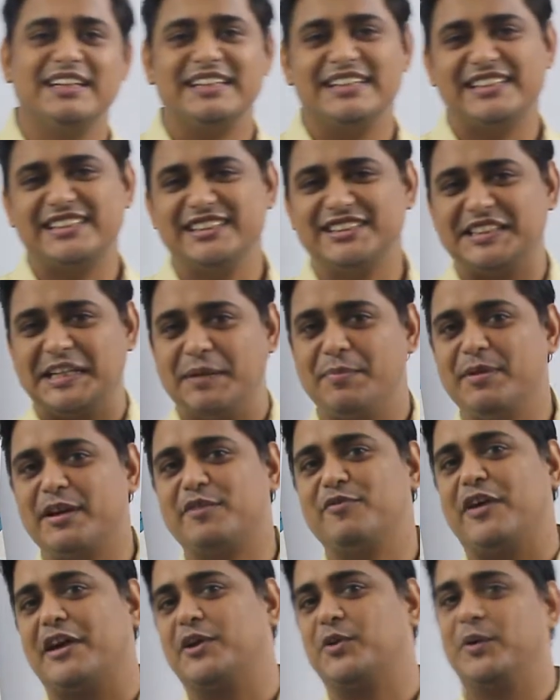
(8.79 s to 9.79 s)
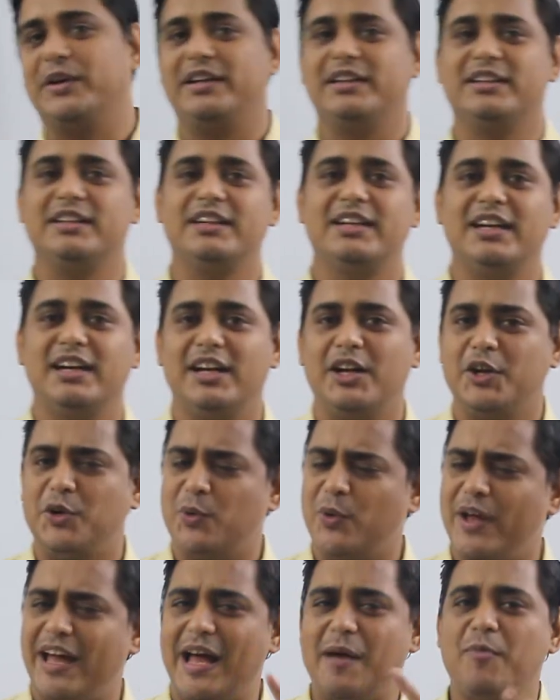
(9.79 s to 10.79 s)
This is 3-minute Factoid.
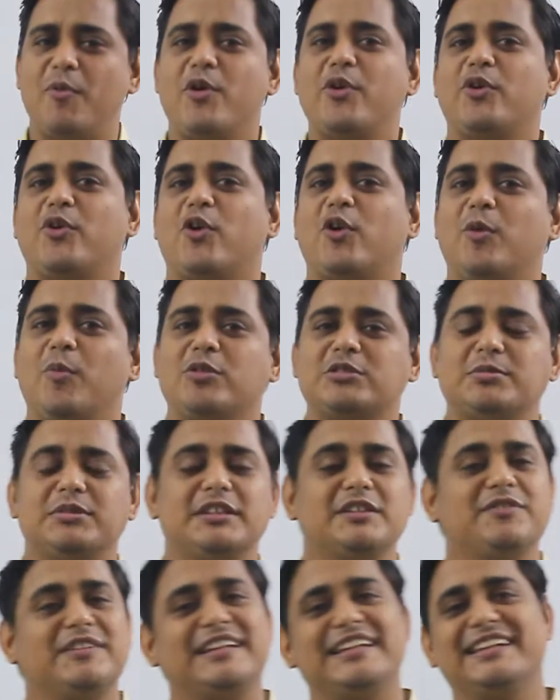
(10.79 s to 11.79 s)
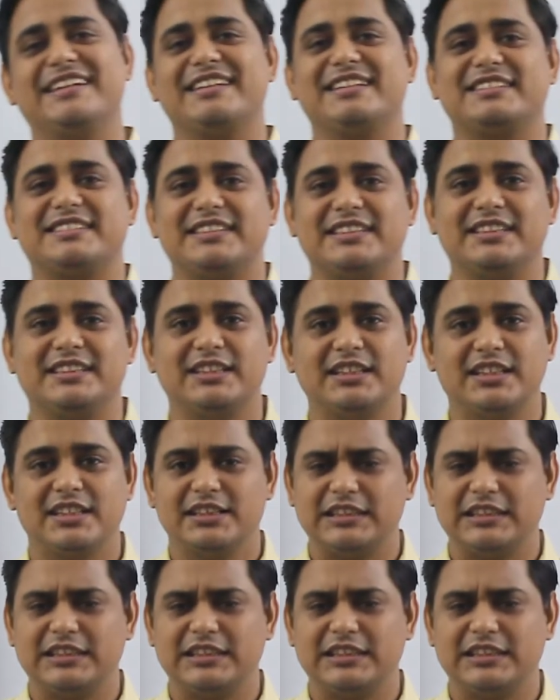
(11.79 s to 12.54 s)
Today I am going to talk about something very interesting,